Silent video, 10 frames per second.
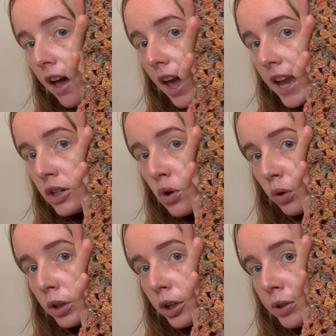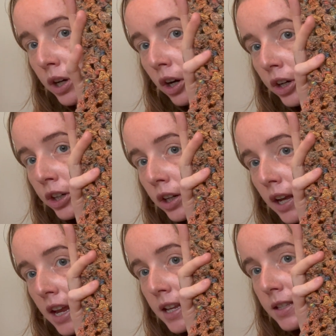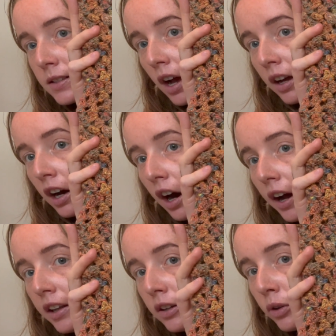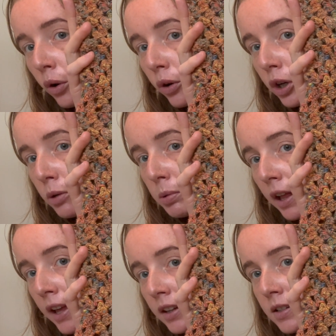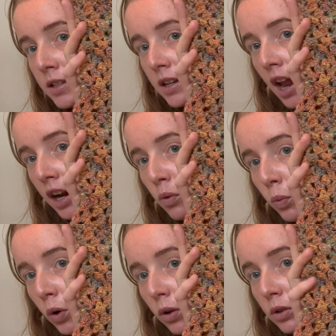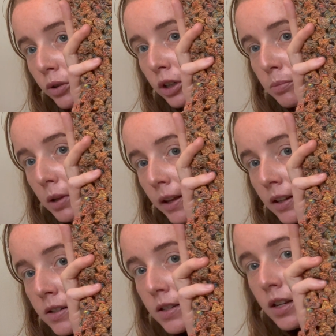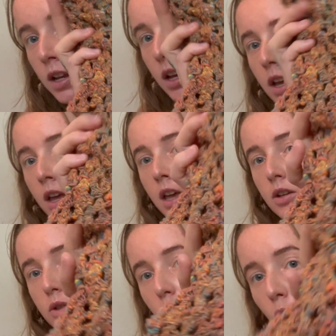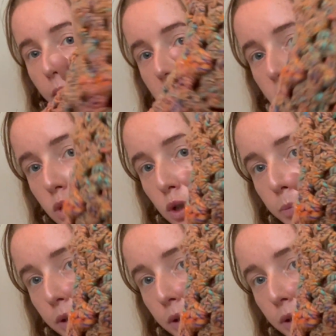a Noro yarn. It's a cotton Noro blend, not a wool Noro blend. So it's super